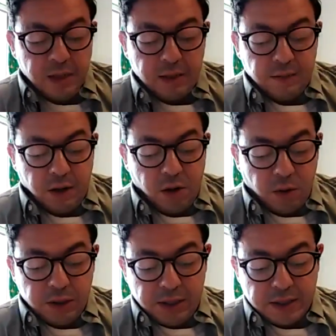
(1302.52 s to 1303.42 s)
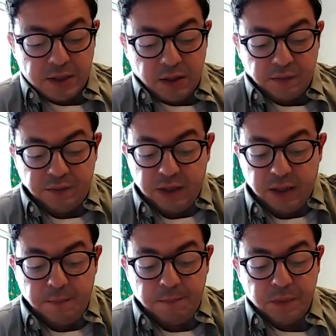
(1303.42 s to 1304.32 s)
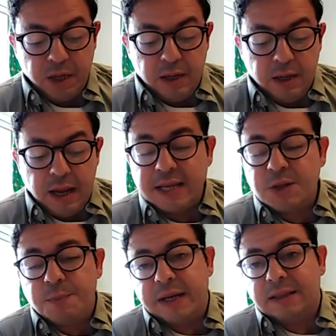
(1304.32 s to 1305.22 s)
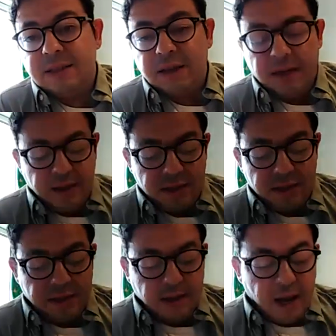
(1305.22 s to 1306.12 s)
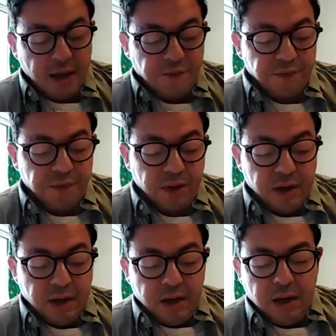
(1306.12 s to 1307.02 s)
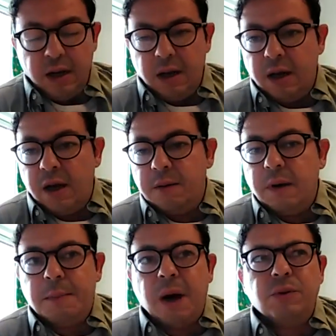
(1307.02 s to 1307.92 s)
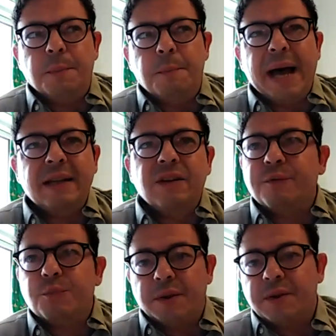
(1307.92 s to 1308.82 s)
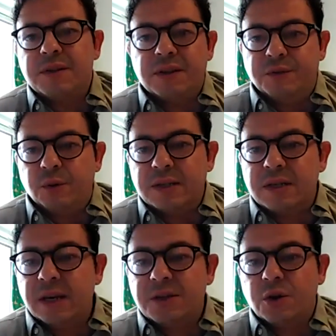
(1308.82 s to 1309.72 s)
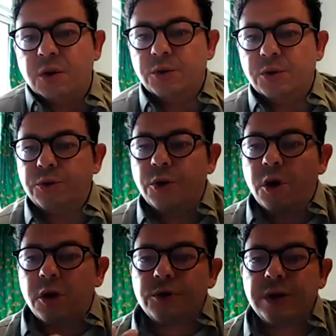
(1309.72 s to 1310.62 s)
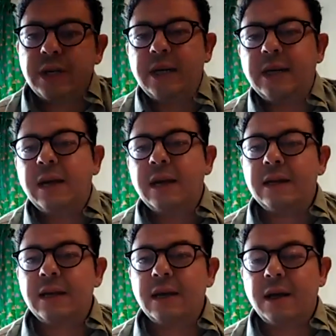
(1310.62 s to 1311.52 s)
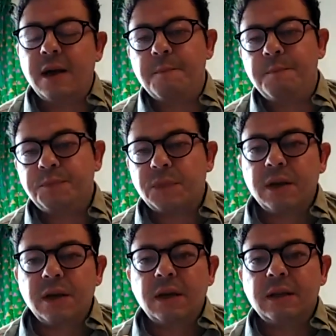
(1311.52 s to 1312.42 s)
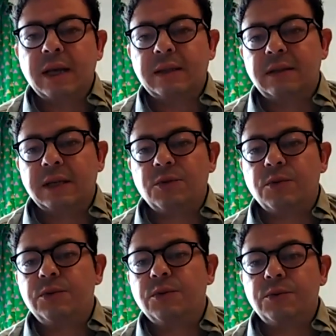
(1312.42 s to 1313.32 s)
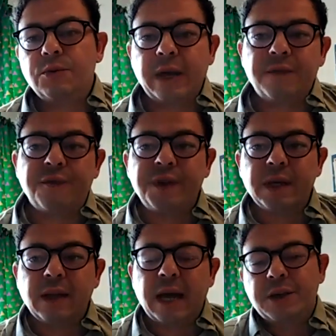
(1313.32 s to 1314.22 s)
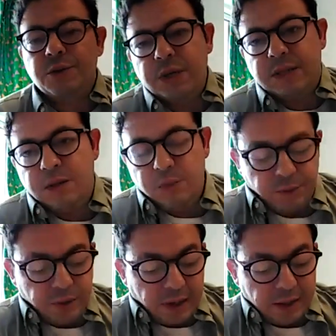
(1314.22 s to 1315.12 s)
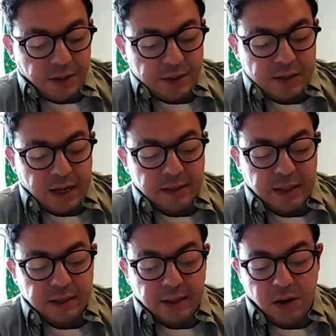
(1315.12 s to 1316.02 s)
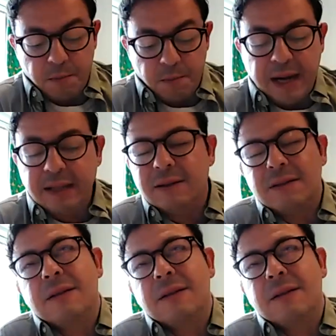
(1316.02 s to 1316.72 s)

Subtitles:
the holiness of the aspect in life. About the band of brothers, if you can say so. You learn really that you can feel like unity with others, and the combined